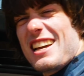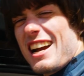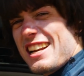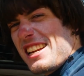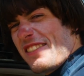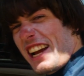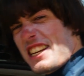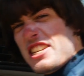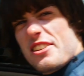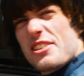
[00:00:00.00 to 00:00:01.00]
I didn't even get
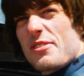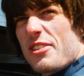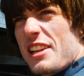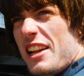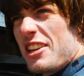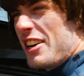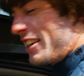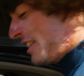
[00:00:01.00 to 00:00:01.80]
to use it for that long.